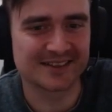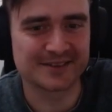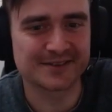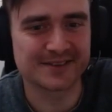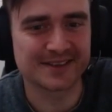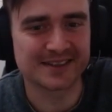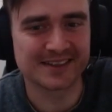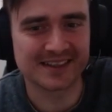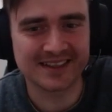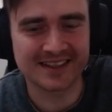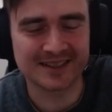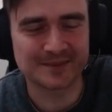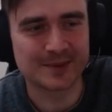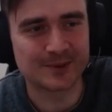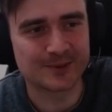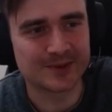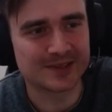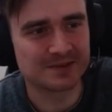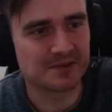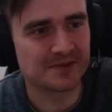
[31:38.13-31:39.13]
fun. I'll be
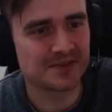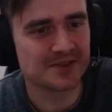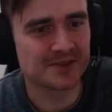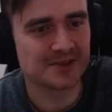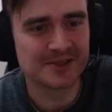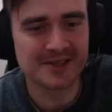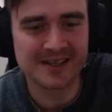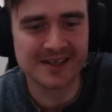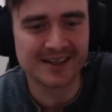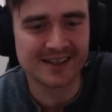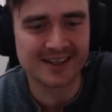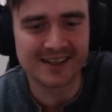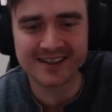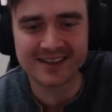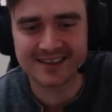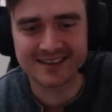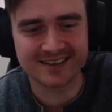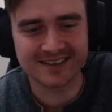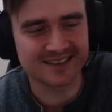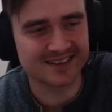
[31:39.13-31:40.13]
real with you.
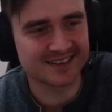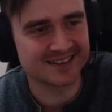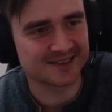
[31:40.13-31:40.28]
It's